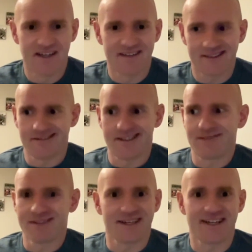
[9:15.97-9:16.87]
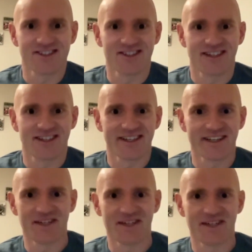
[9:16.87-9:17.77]
I don't get massages. Like,
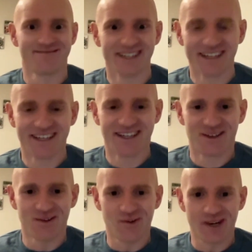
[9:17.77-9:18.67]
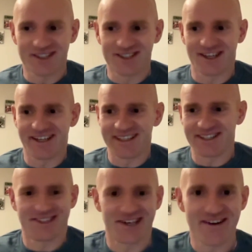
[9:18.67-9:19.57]
I go home and watch, like,
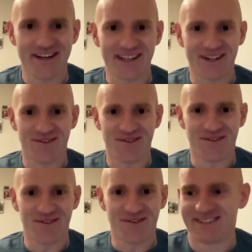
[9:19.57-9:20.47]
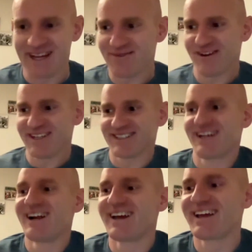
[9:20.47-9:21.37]
eat cereal and watch
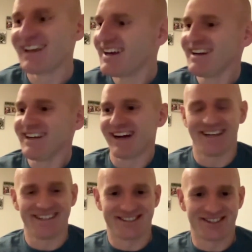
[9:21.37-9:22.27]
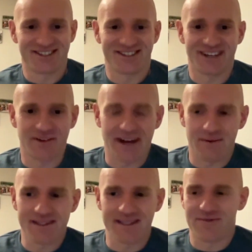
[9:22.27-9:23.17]
Netflix. Like, and it's just, that
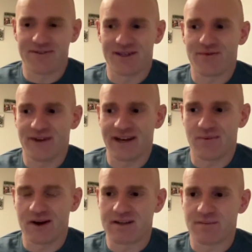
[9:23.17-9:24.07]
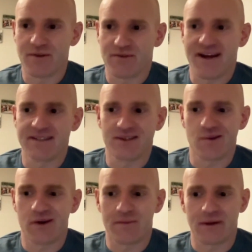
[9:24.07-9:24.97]
was the difference in the fin. Whereas my friends who
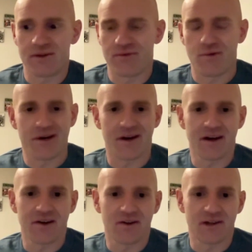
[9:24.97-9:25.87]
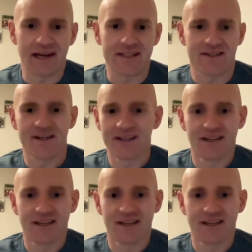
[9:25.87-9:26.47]
were in maybe the 49er or the laser,